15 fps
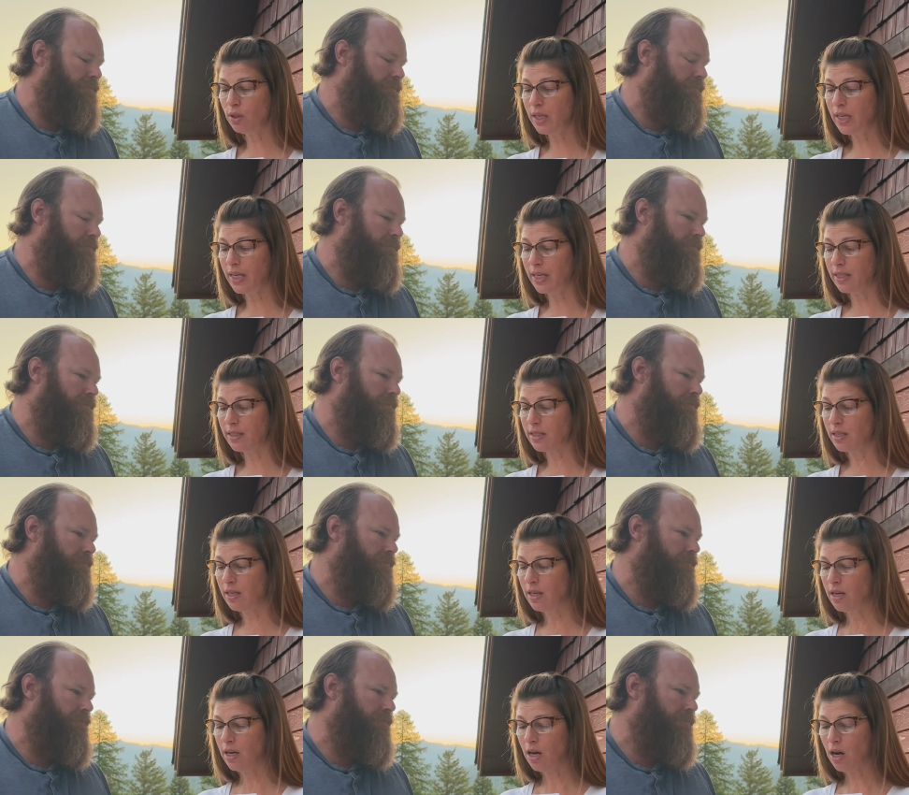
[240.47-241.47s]
Speaker 1: leadings
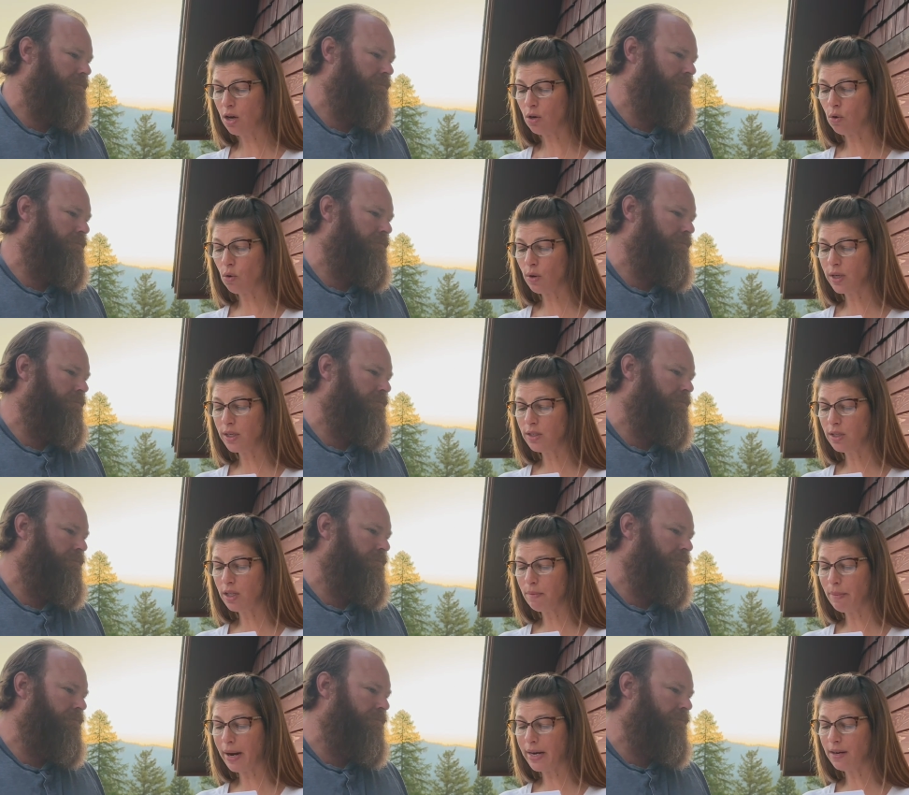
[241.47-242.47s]
according to the
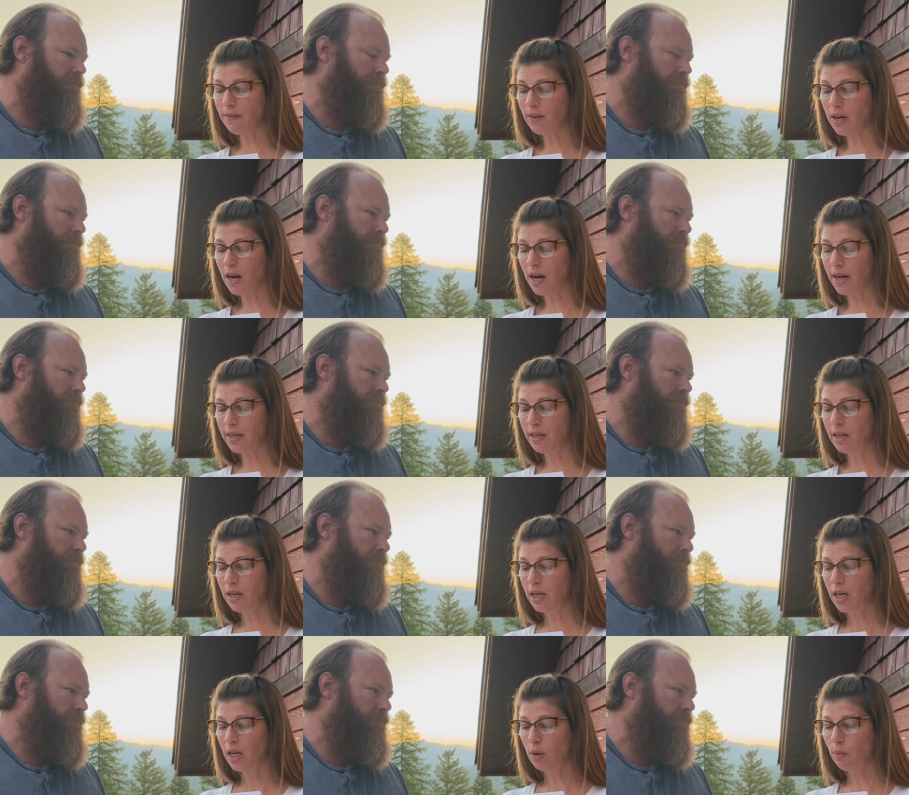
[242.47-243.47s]
mind of God,
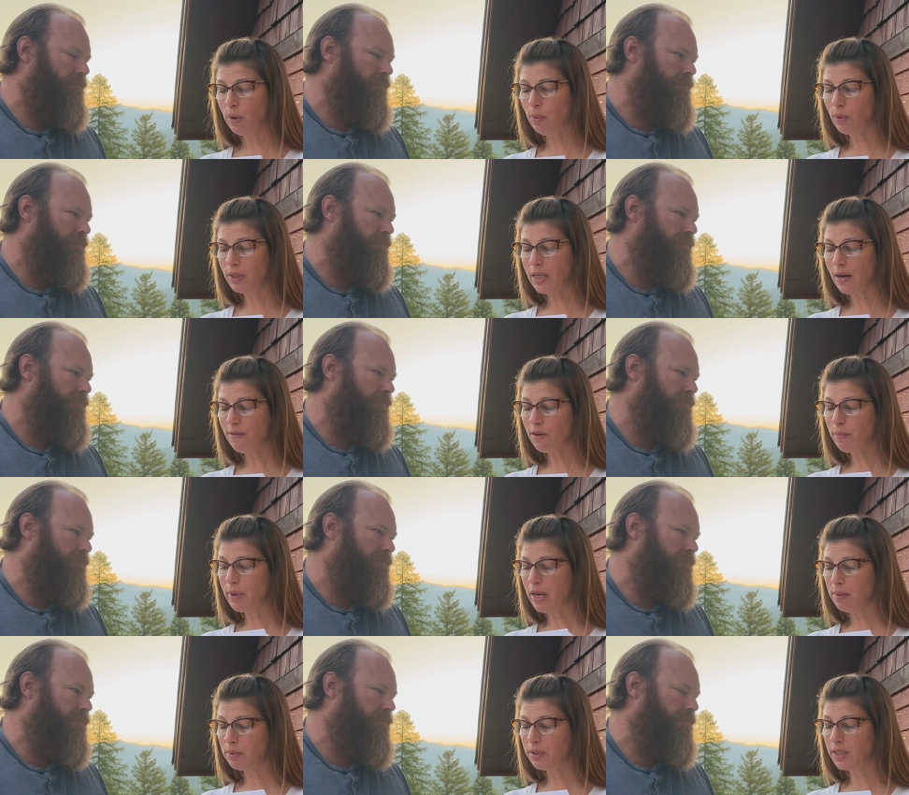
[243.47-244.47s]
we will never be
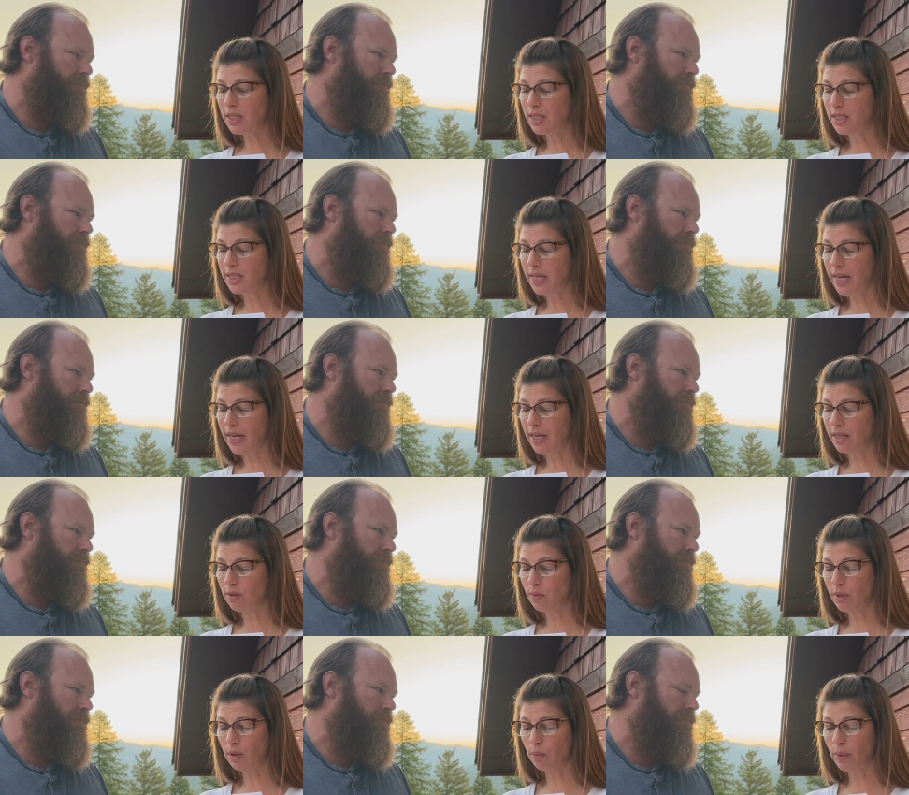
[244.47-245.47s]
able to stand
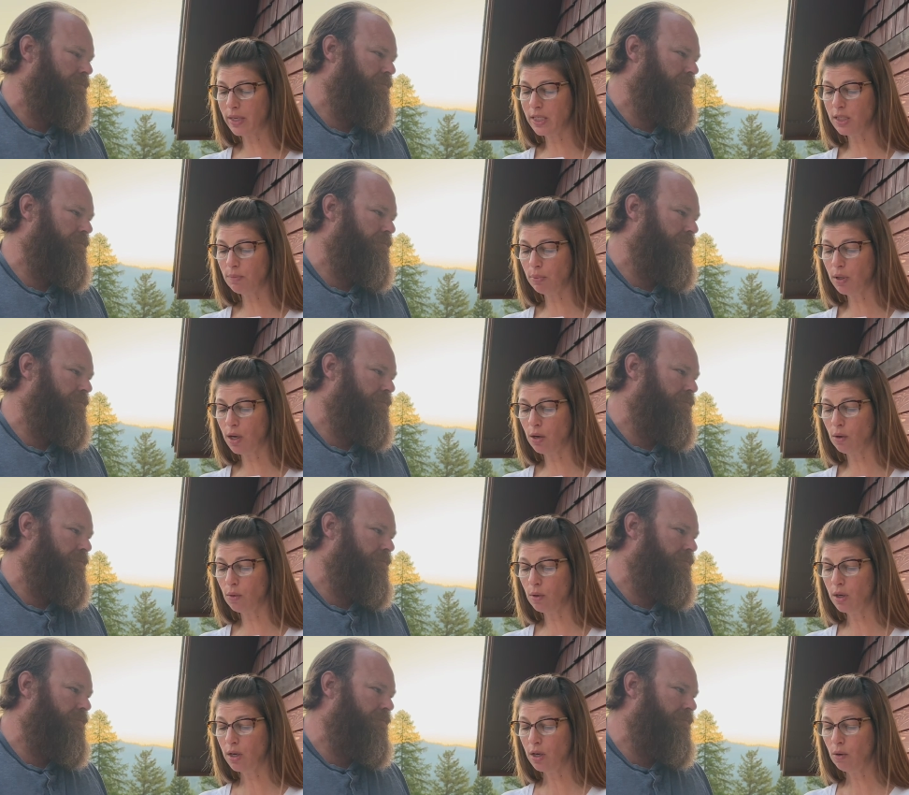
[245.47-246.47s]
when the winds blow,
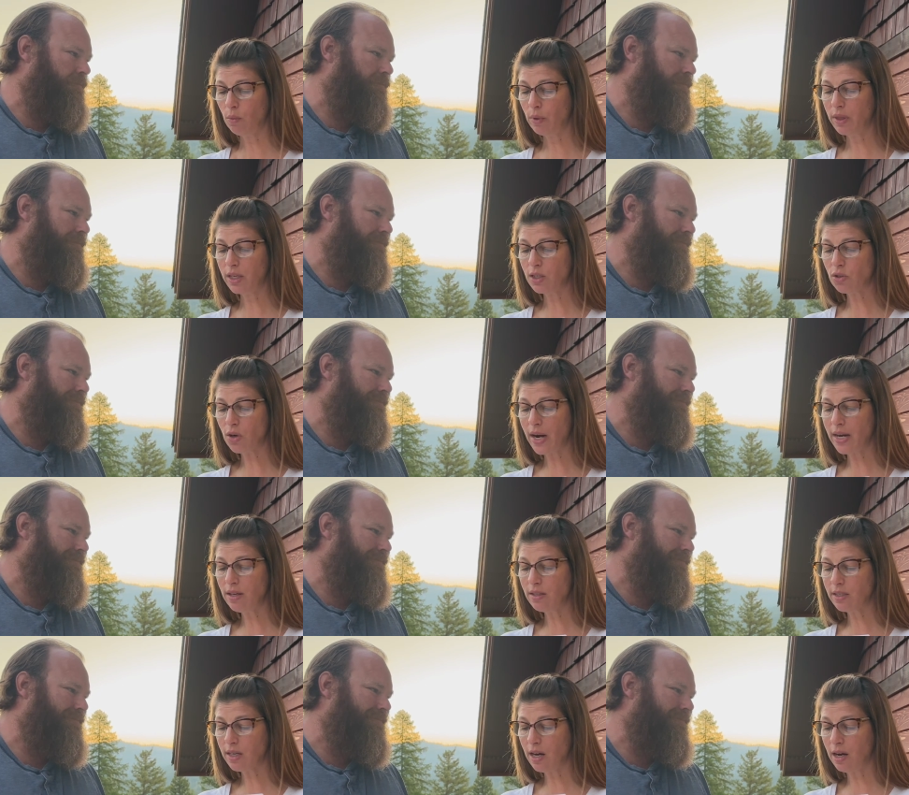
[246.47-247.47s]
when the
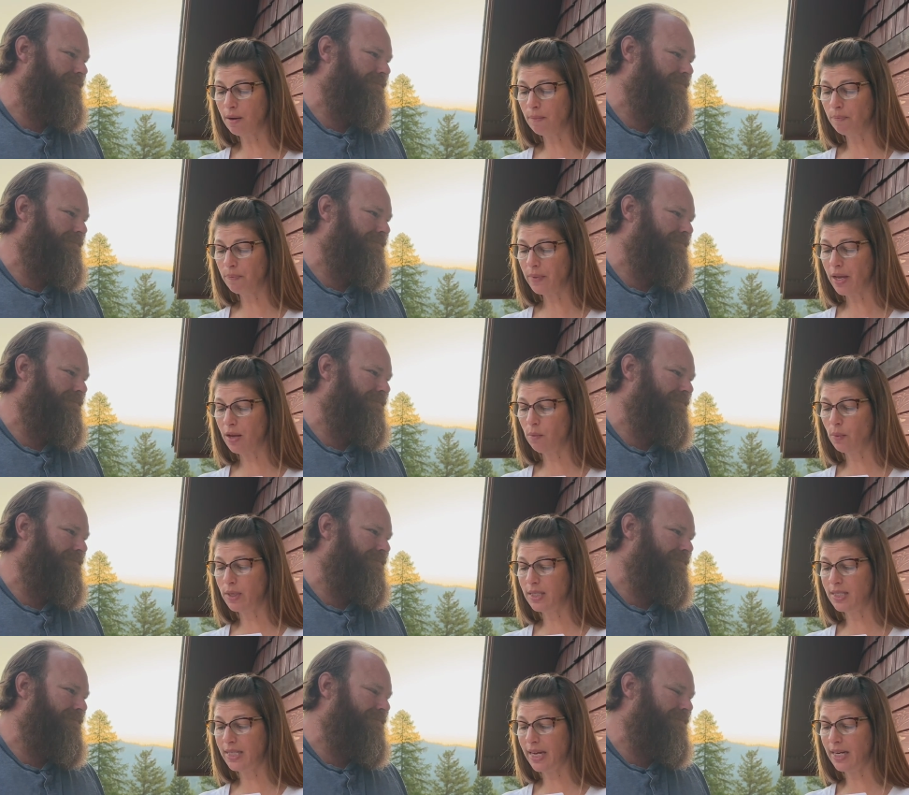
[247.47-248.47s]
trials come, and when
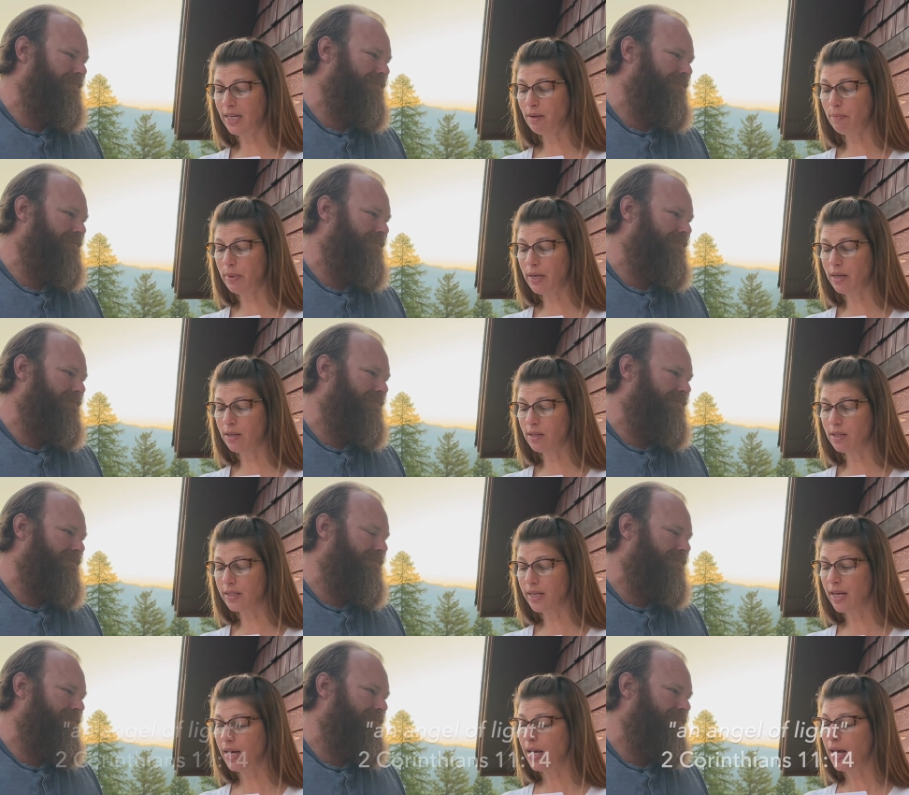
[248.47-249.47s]
Satan appears
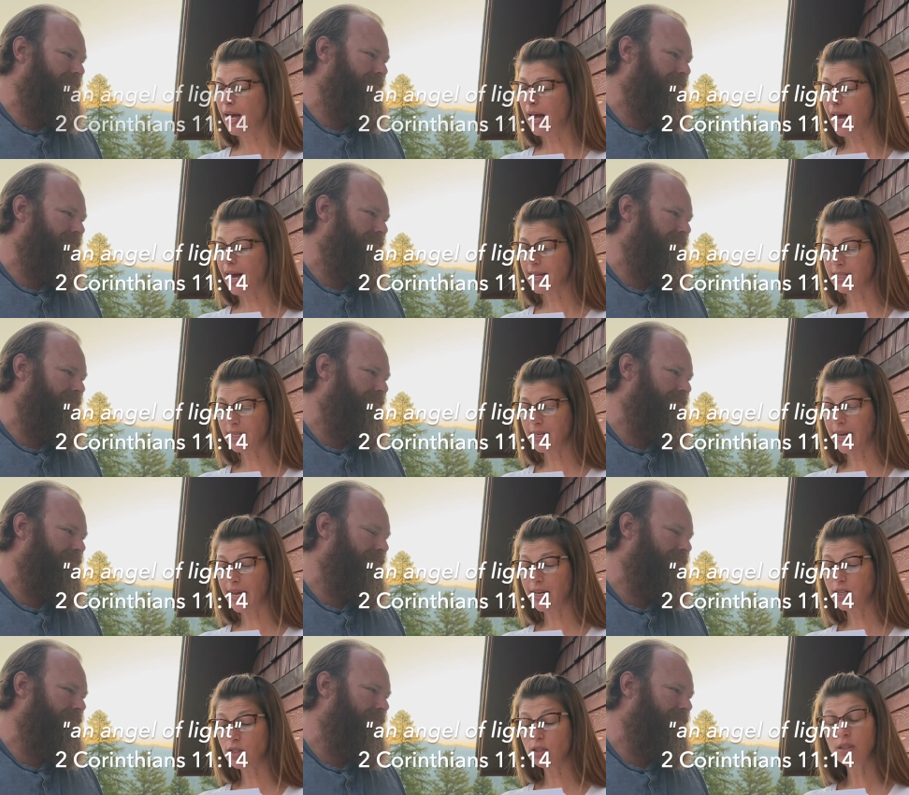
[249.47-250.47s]
as an
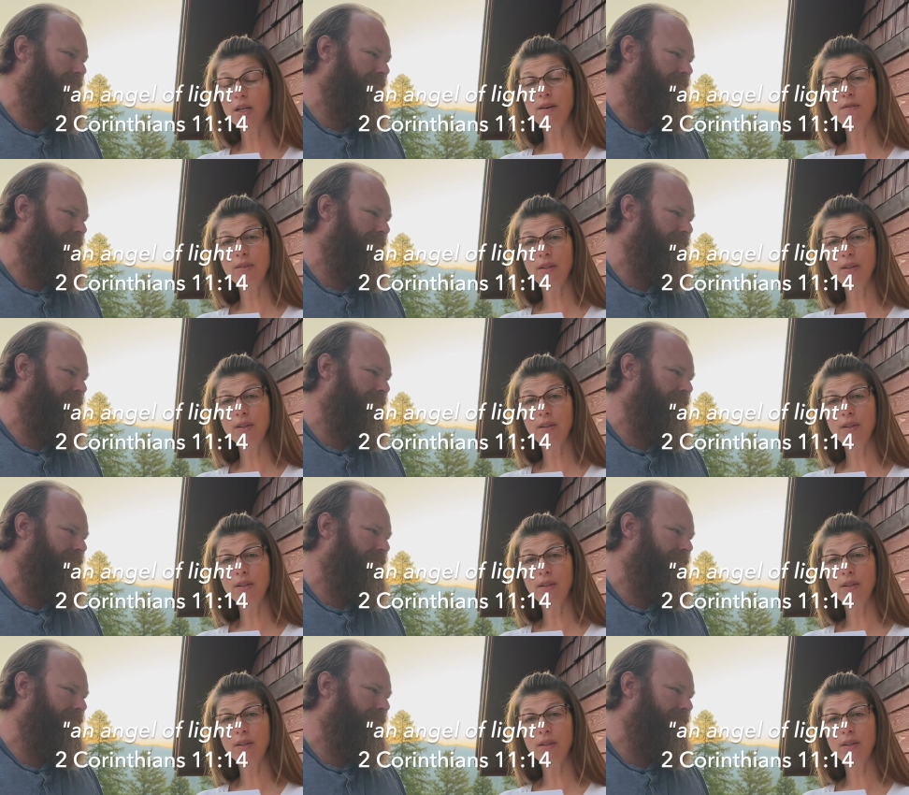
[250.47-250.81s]
angel of